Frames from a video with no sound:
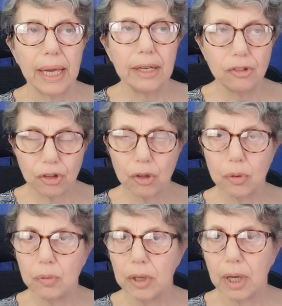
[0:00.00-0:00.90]
in
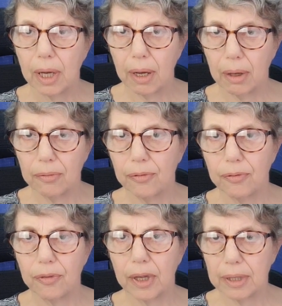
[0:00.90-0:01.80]
June
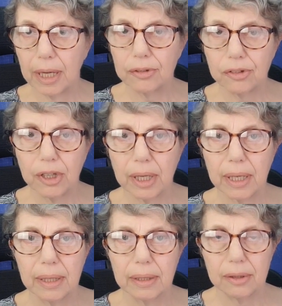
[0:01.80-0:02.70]
of last
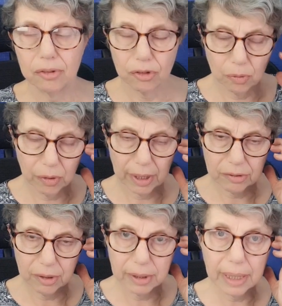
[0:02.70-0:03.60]
year, that's
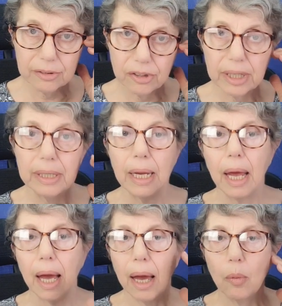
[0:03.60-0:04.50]
2019,
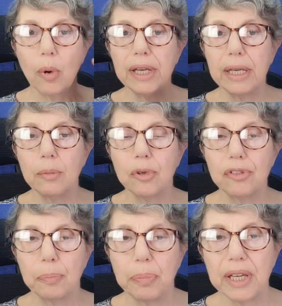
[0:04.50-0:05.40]
when he
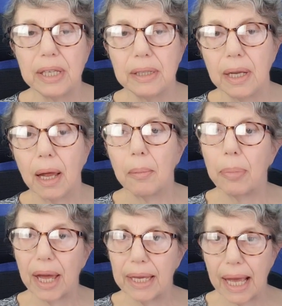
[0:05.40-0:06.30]
was beaten up
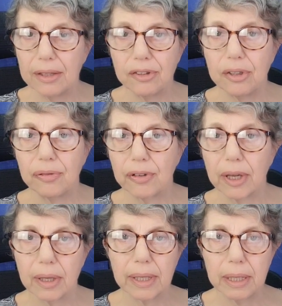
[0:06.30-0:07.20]
by
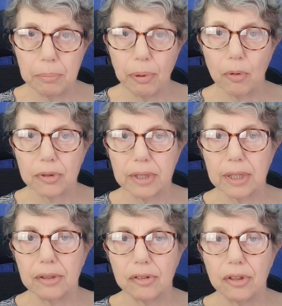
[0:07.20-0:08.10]
Antifa in
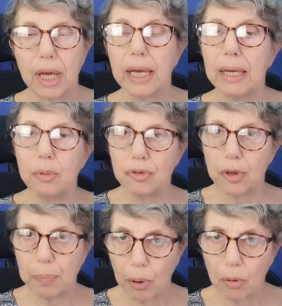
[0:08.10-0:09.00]
Portland. He was
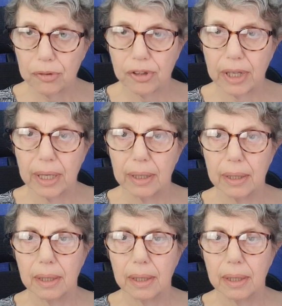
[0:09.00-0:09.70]
reporting